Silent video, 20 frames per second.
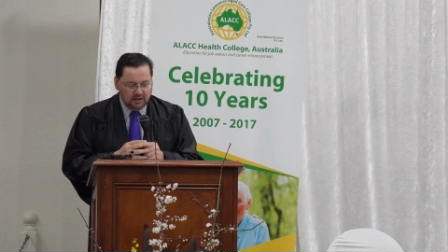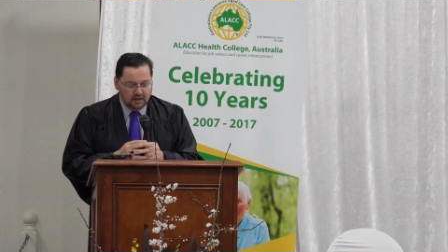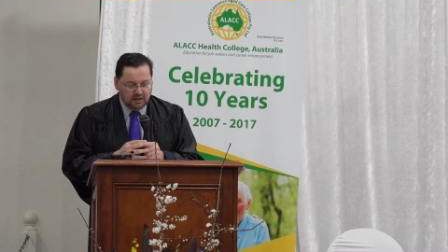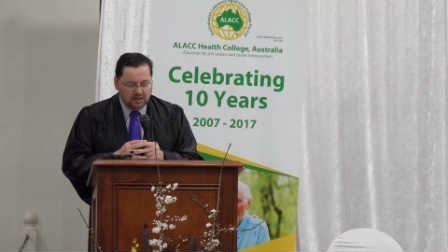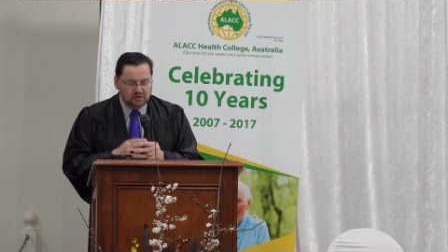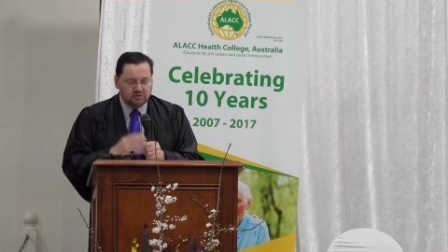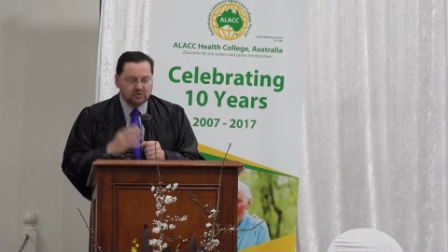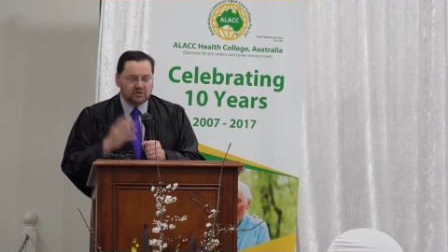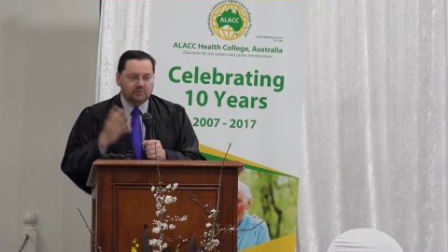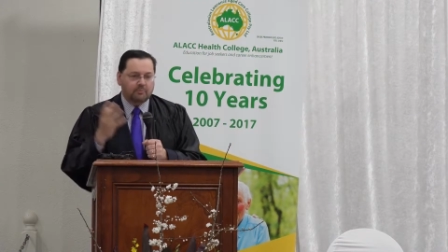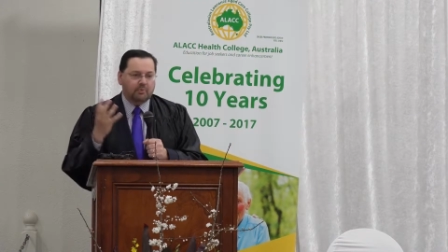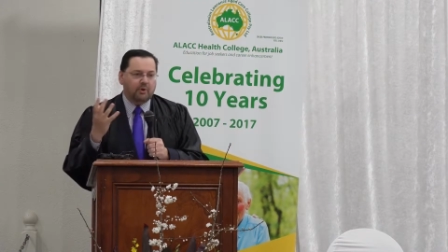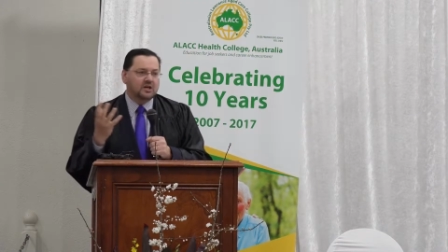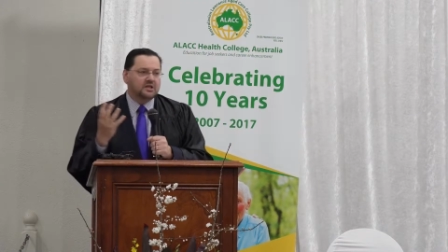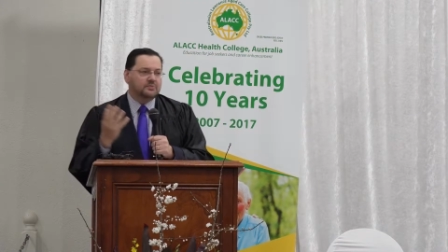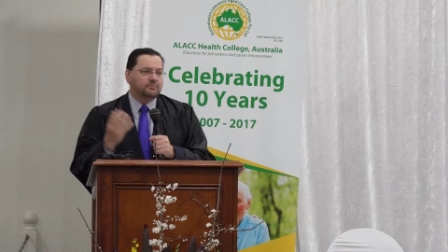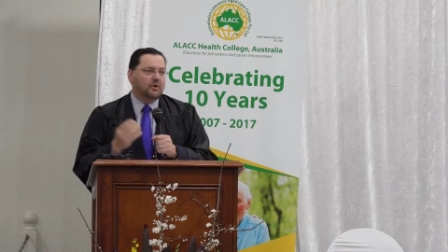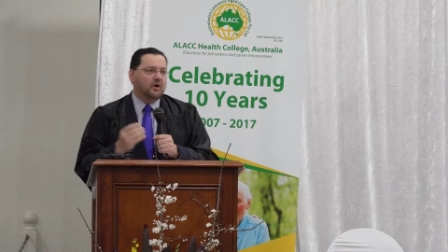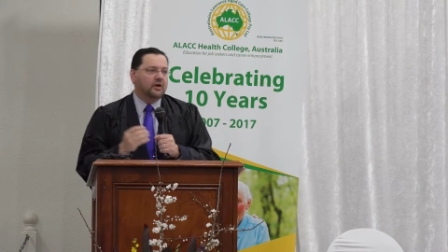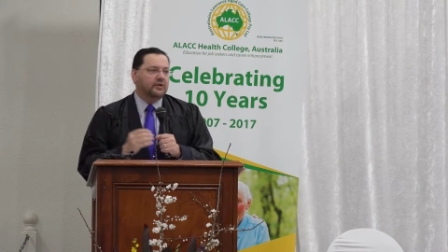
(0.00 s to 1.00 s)
she was approached
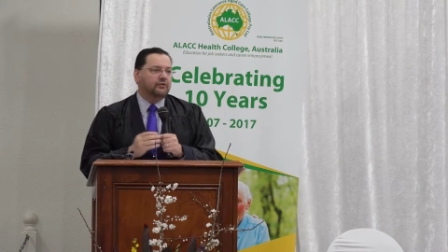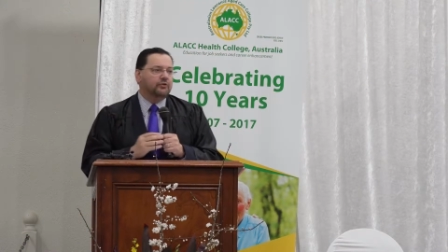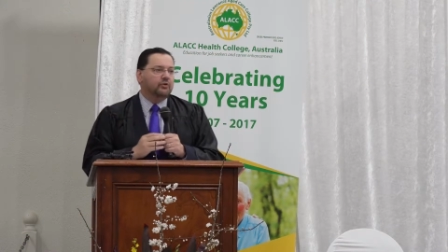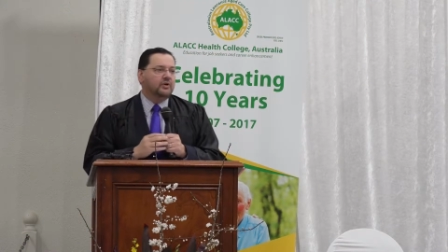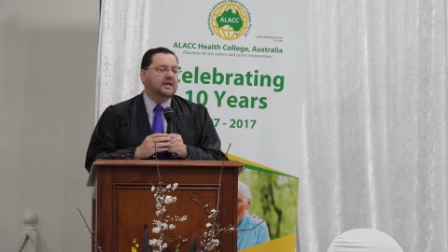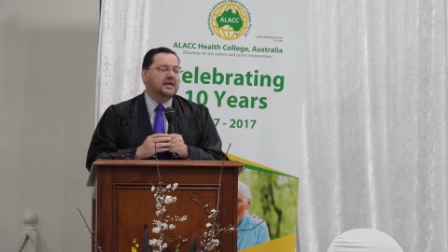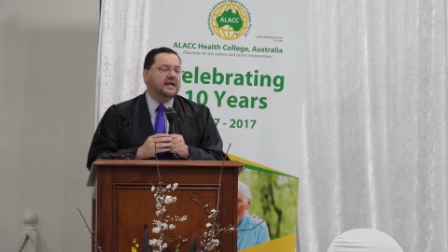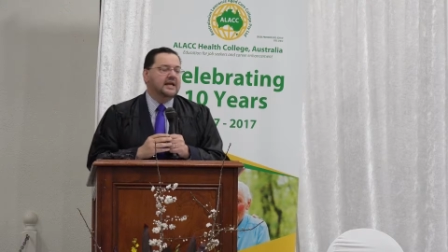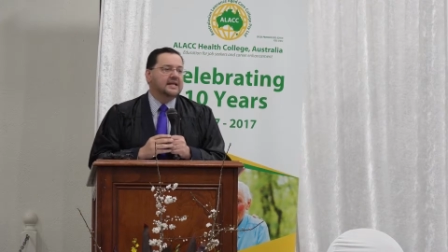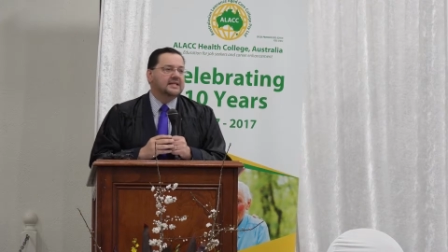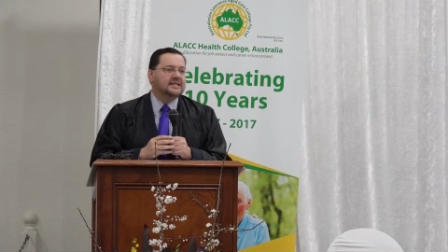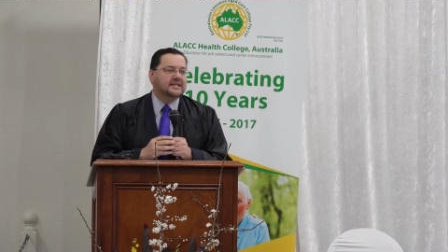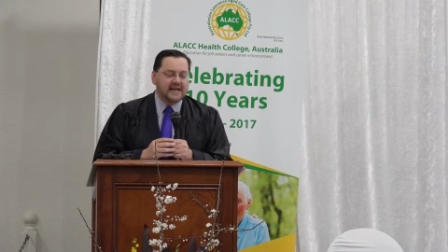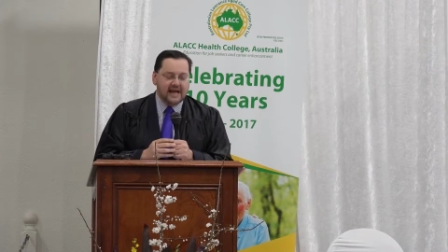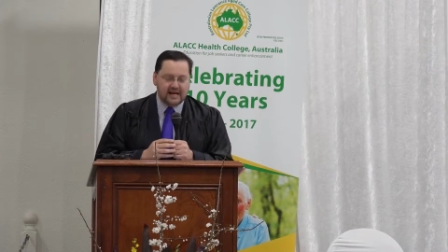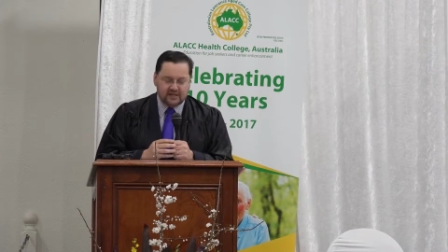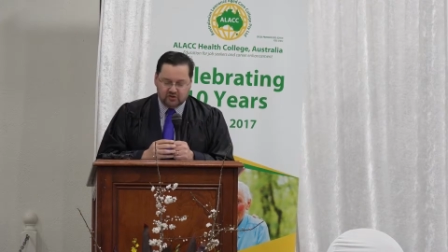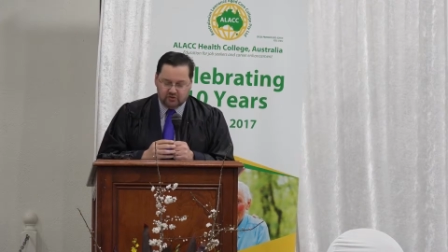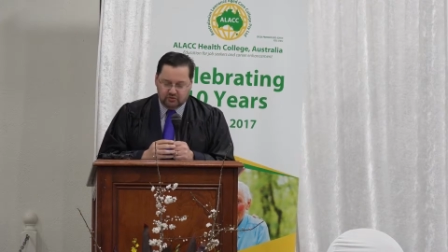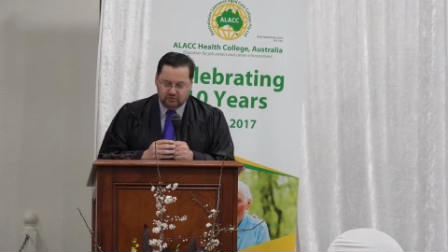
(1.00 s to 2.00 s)
by 3
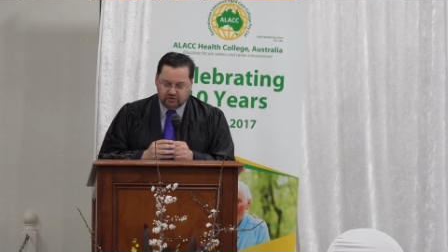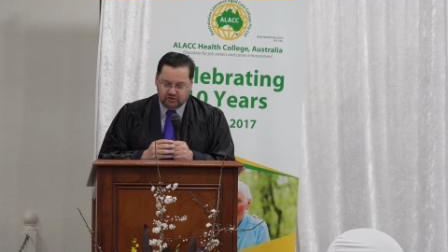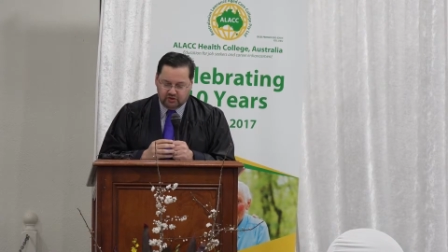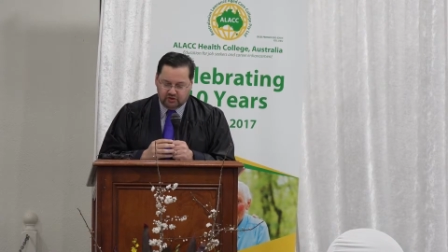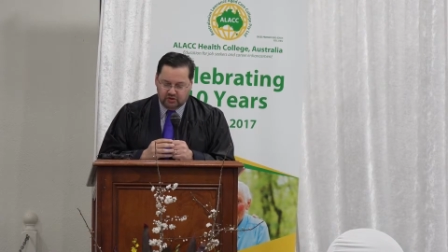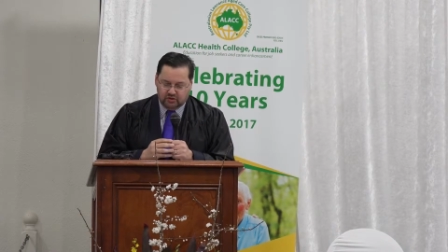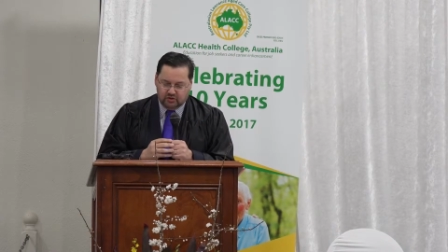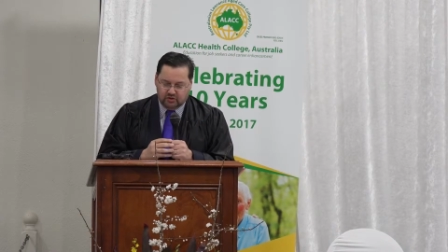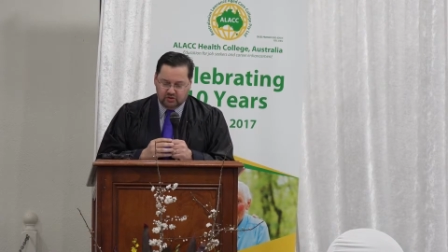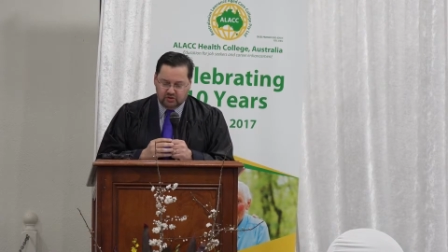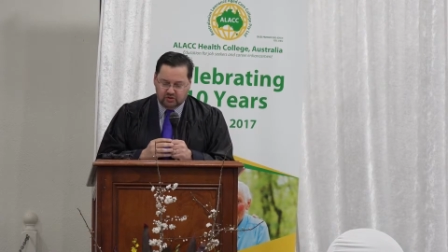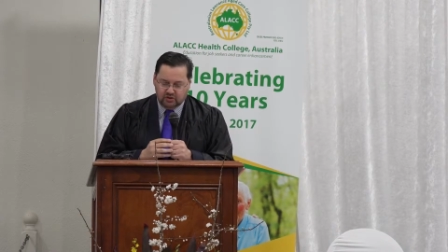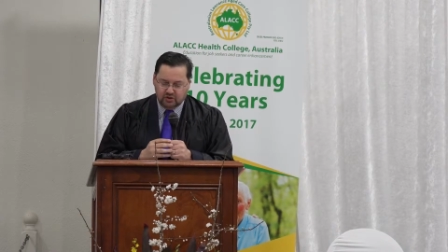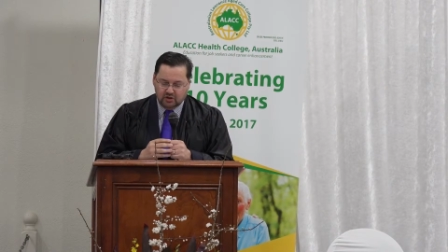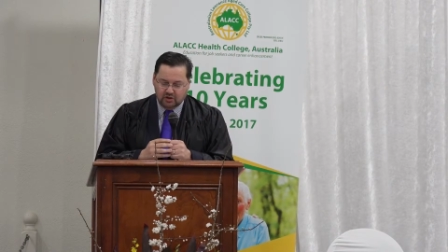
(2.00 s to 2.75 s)
international students